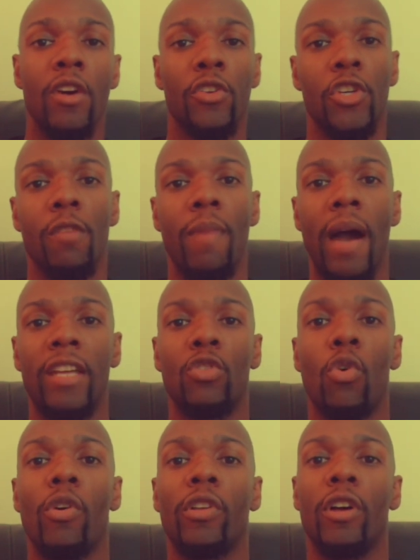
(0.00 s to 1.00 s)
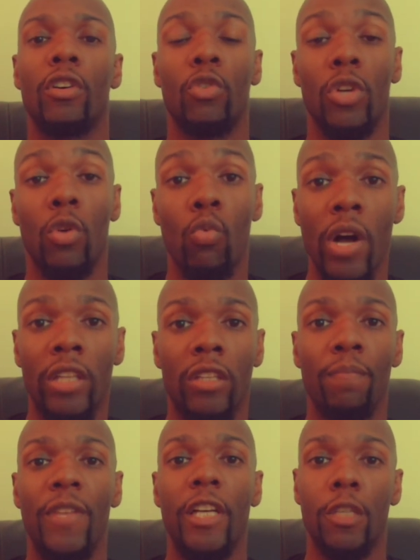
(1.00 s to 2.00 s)
So your body's going to want
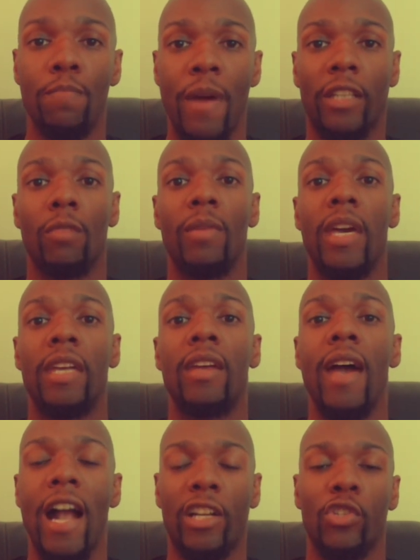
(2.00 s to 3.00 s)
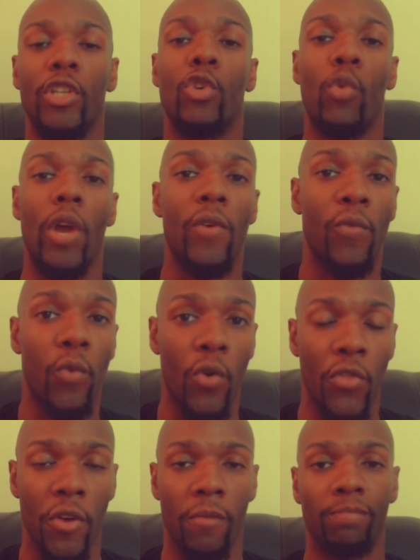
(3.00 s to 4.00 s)
them, expect them, and actually crave
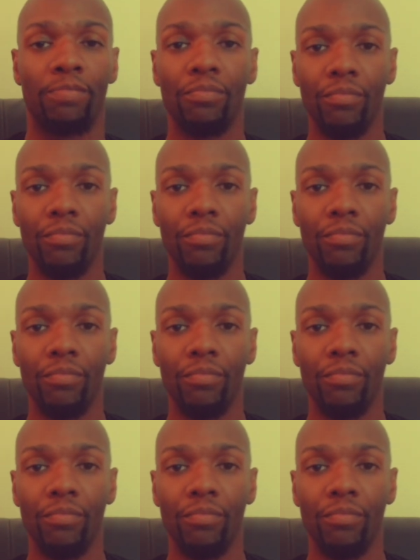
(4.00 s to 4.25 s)
for them.